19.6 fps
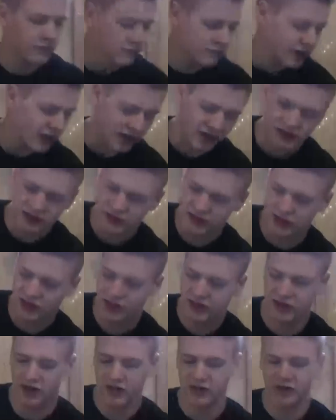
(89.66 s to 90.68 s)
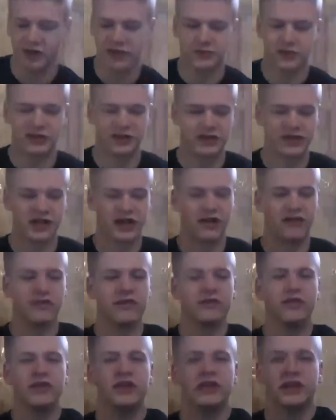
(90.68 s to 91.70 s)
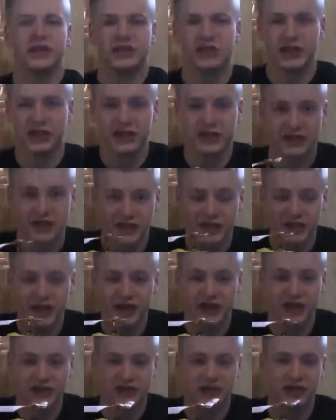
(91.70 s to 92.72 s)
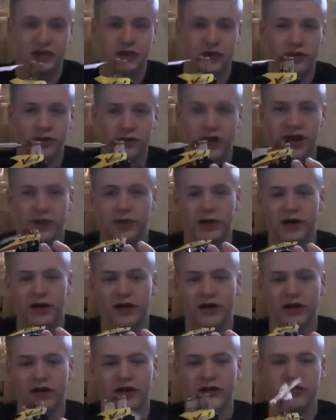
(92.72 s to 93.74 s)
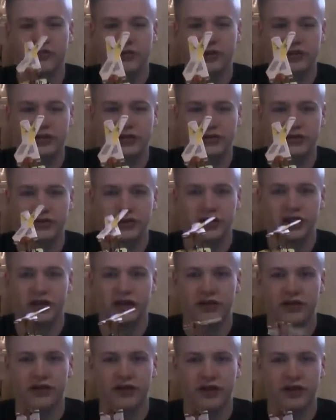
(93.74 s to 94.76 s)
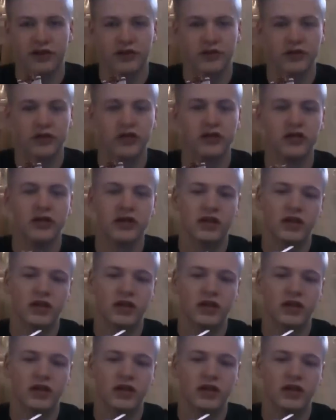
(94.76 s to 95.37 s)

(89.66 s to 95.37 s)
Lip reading: Next, the helicopter itself. So you can see it has no flybar at all, which is really cool.